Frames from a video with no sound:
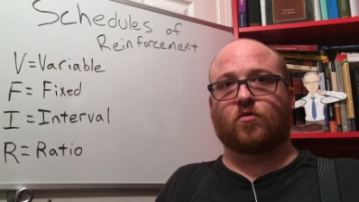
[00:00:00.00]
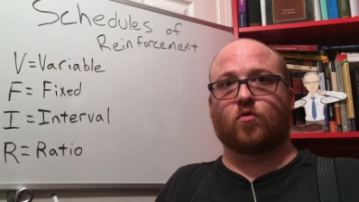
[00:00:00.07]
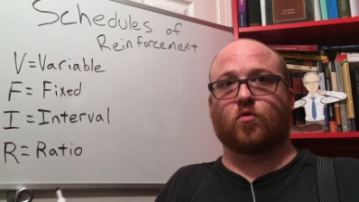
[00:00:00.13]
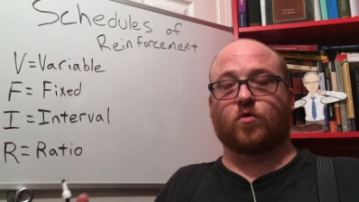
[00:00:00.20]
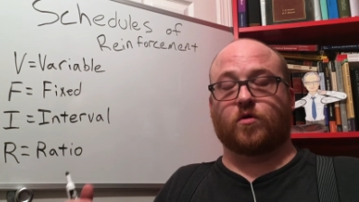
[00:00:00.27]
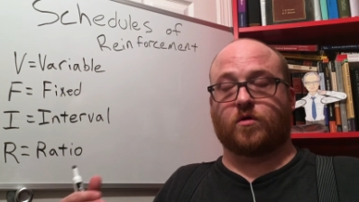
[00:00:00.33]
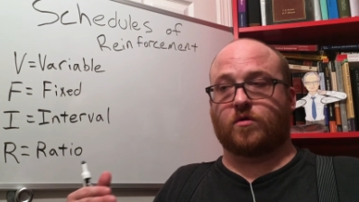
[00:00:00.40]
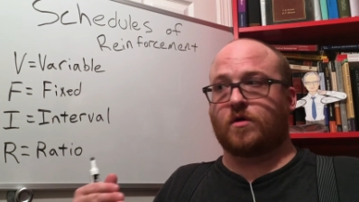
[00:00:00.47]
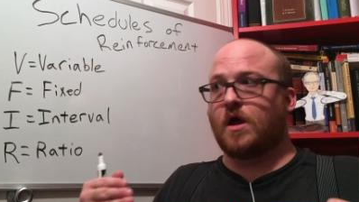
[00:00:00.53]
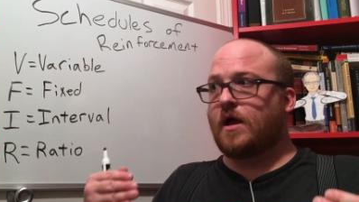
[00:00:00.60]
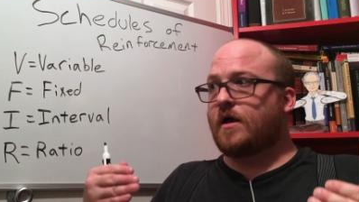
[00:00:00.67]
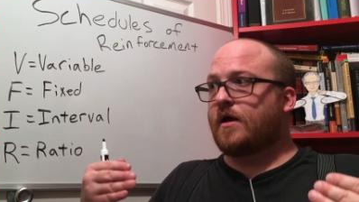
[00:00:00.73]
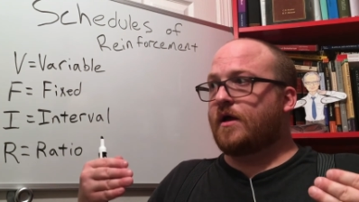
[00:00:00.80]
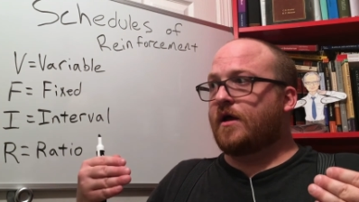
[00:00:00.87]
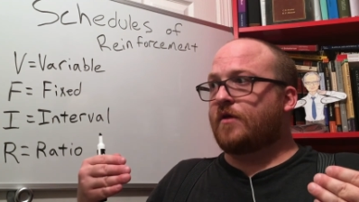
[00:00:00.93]
or
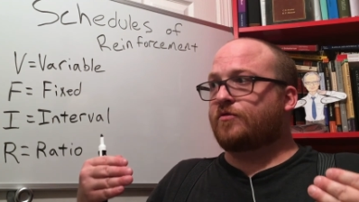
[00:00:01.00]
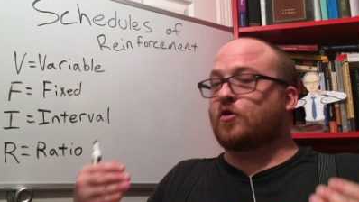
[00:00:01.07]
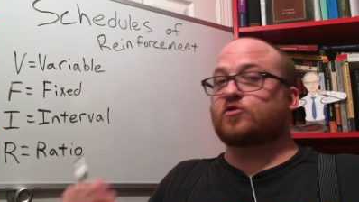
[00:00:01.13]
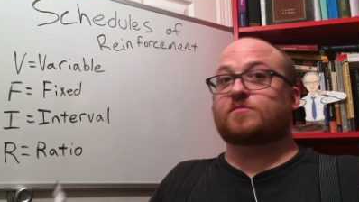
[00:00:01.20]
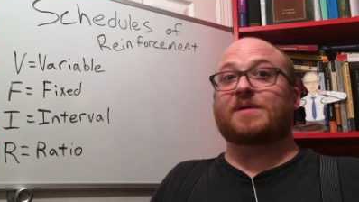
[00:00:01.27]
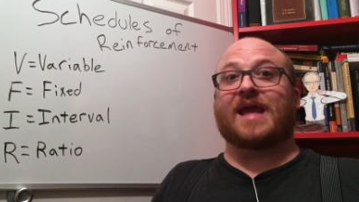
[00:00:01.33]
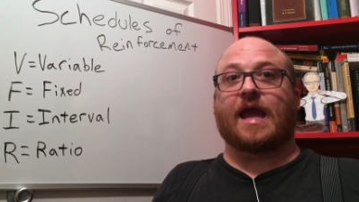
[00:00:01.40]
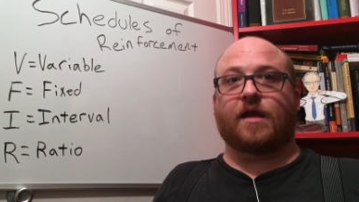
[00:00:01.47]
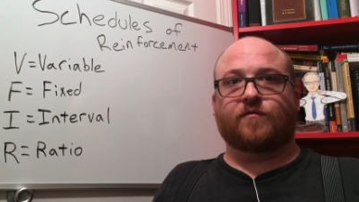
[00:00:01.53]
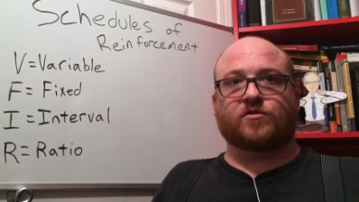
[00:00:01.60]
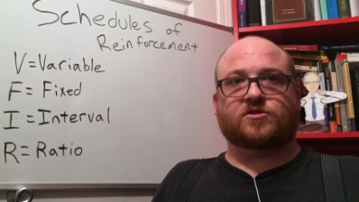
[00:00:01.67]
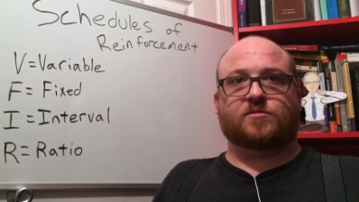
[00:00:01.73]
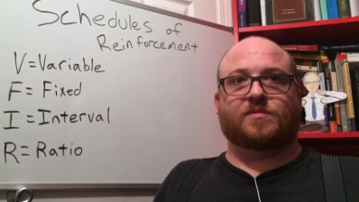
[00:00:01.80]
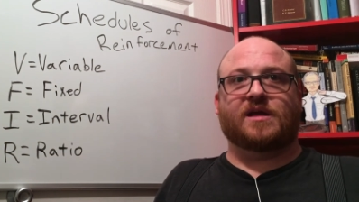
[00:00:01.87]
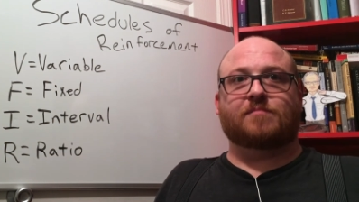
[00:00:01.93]
those
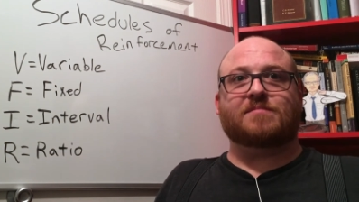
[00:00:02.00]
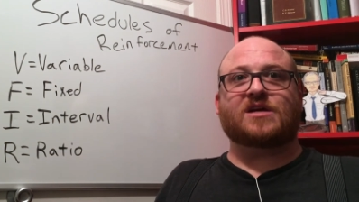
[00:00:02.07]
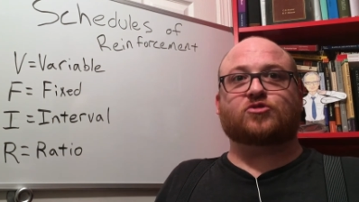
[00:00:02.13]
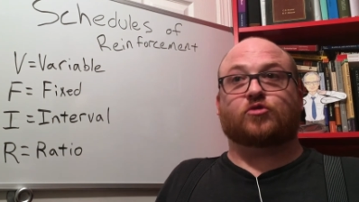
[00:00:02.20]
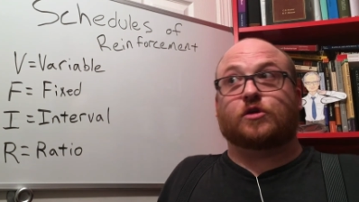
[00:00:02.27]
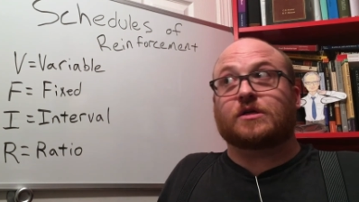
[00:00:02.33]
behaviors are being measured.